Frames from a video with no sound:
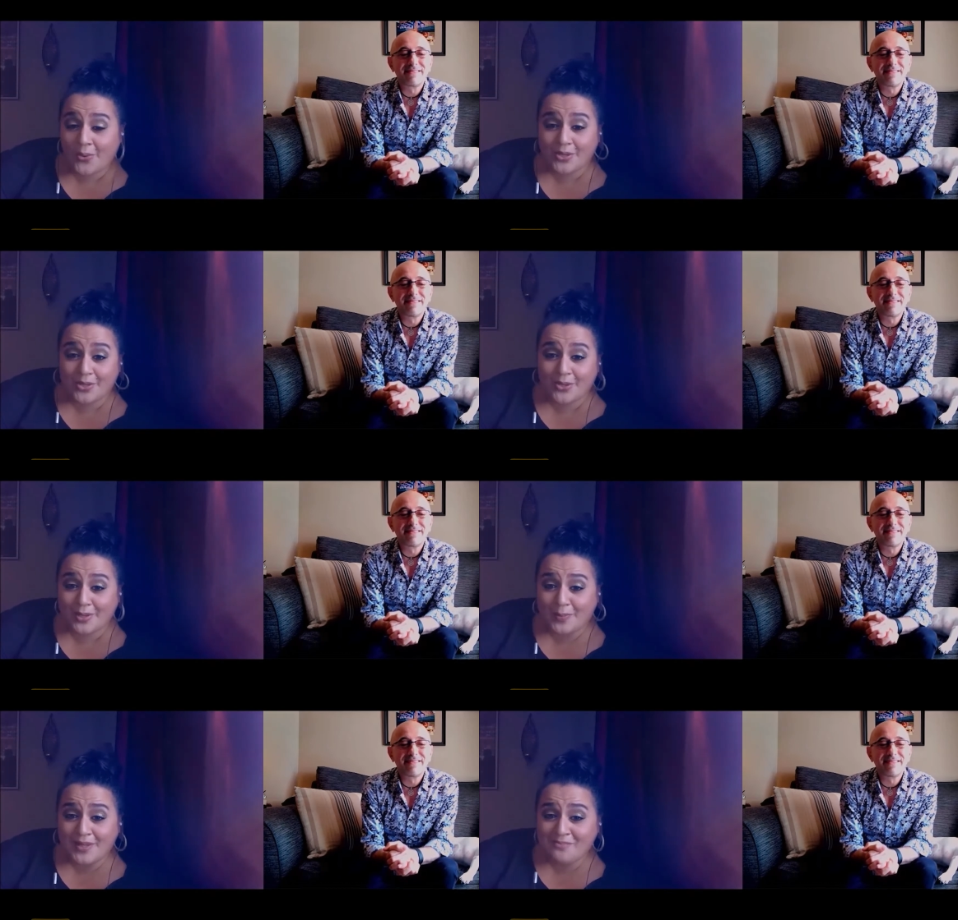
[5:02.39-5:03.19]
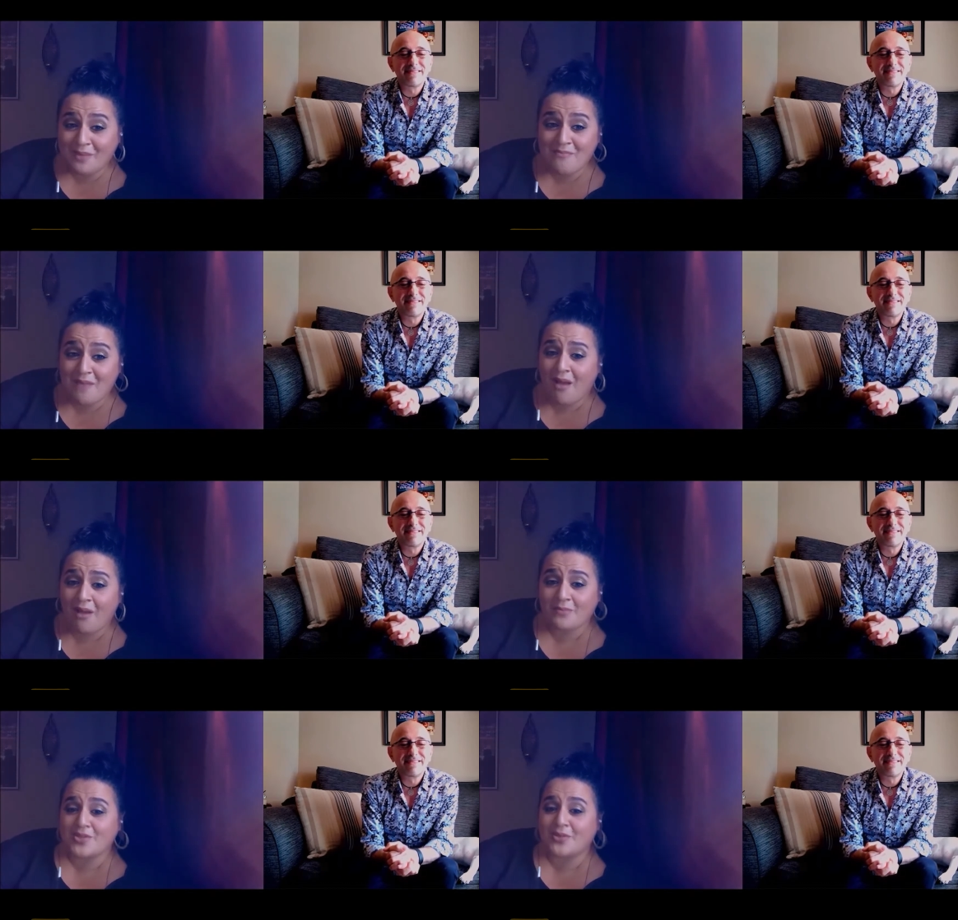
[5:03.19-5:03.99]
Speaker 1: You know, he played my
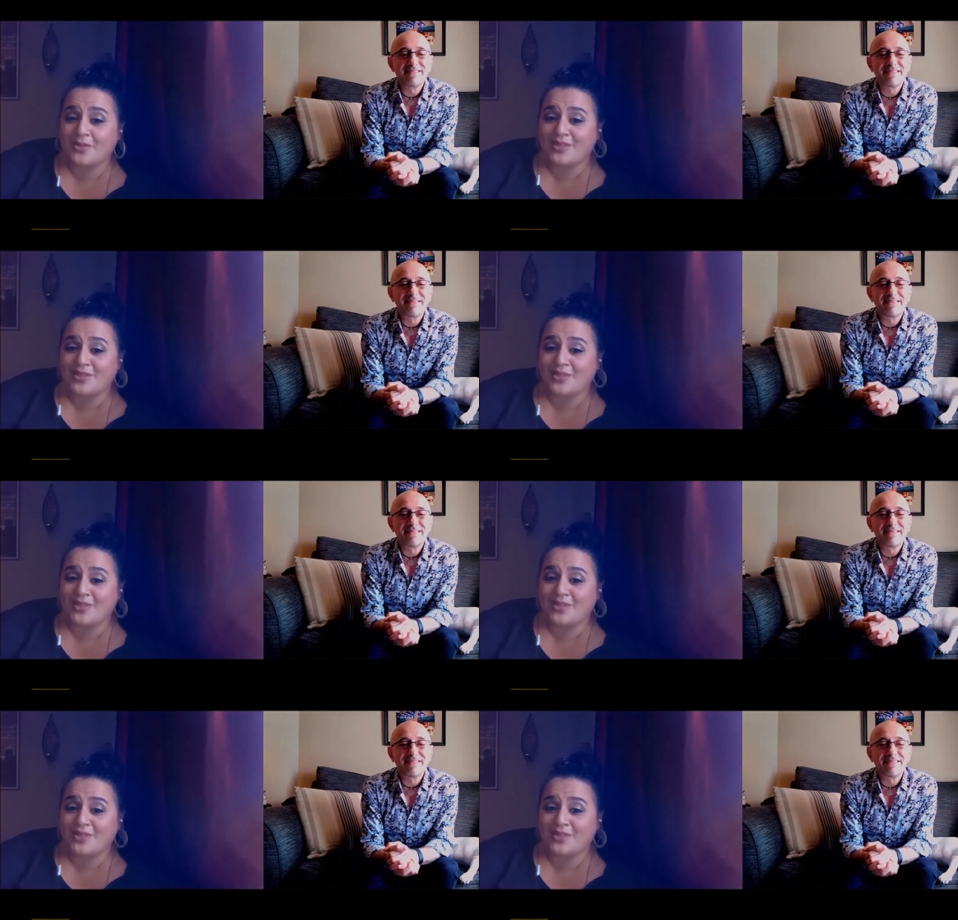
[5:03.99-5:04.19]
mom, so he